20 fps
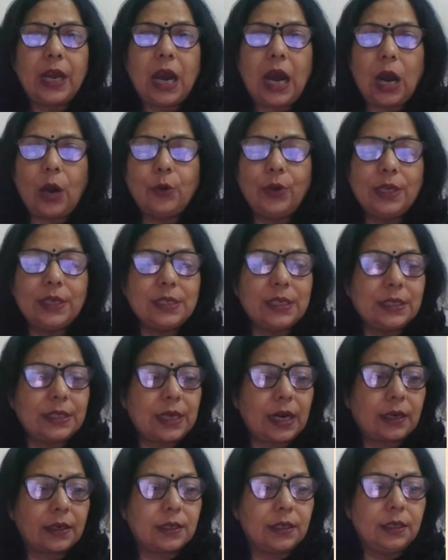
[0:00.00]
How does it
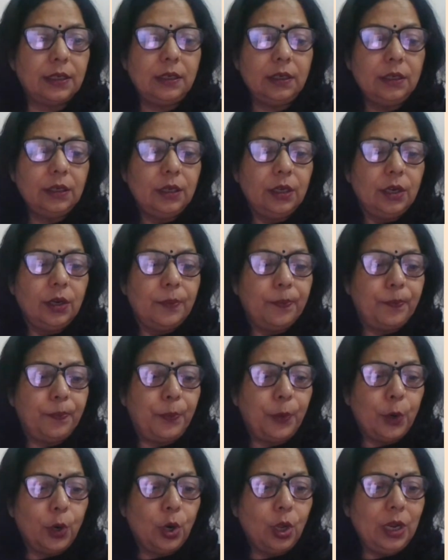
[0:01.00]
occur?
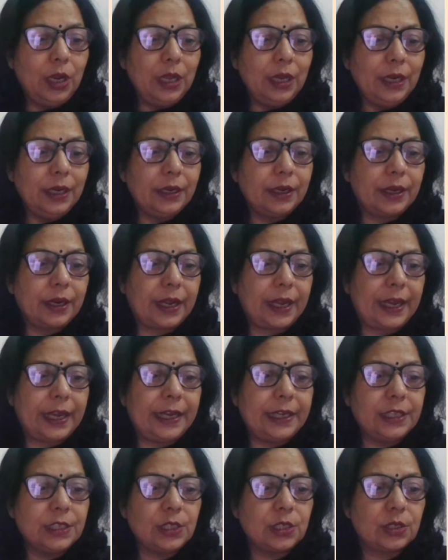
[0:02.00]
Pollen
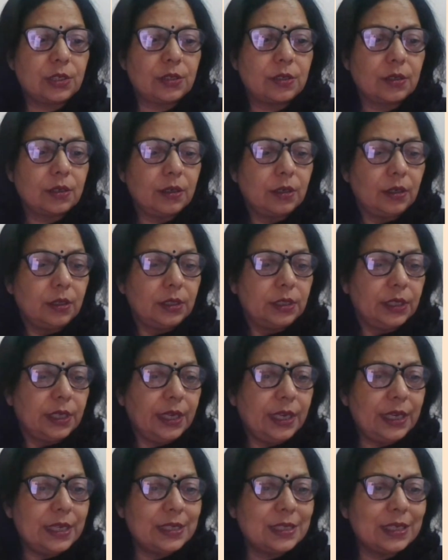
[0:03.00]
grains.
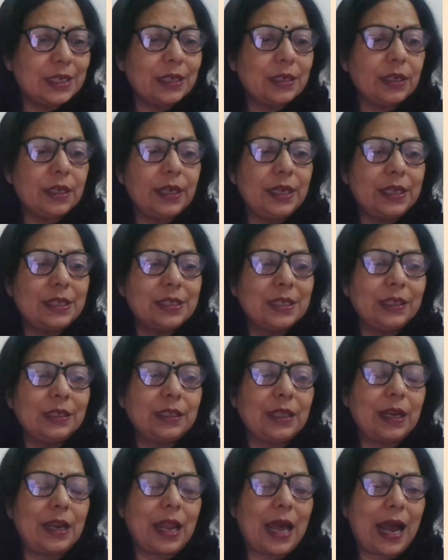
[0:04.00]
Is it, is it
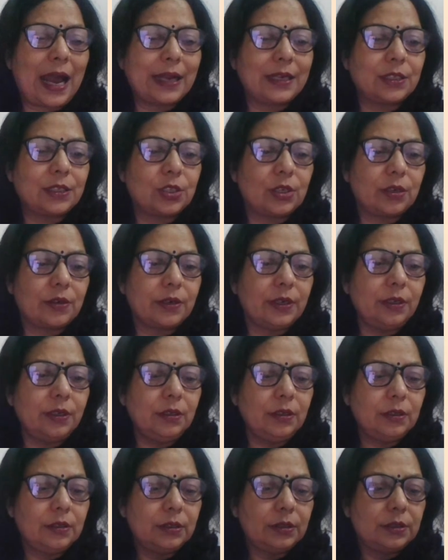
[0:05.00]
the lag, children?
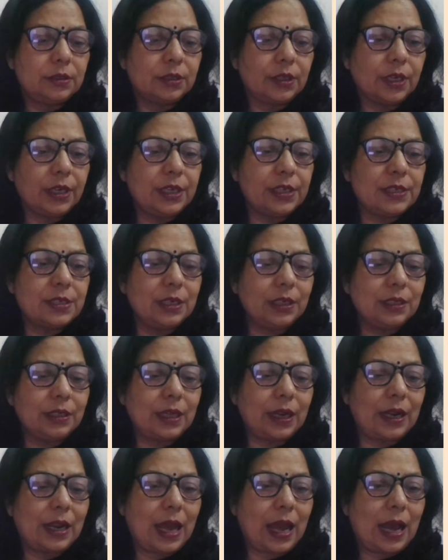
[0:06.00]
Is it
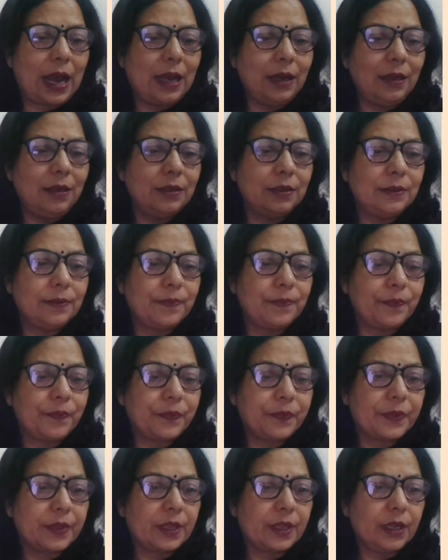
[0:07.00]
the lag?
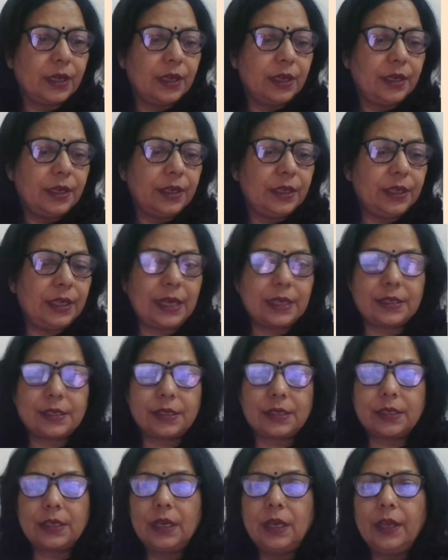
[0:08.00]

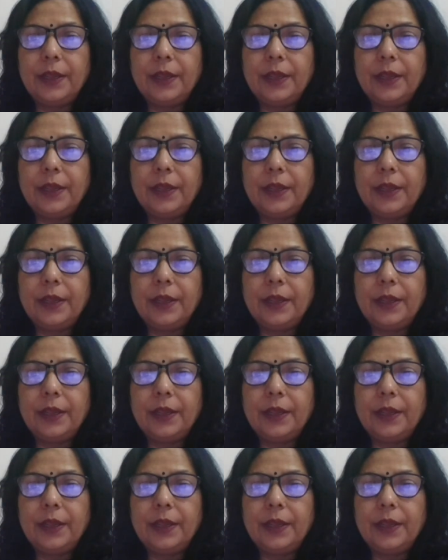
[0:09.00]
Yes.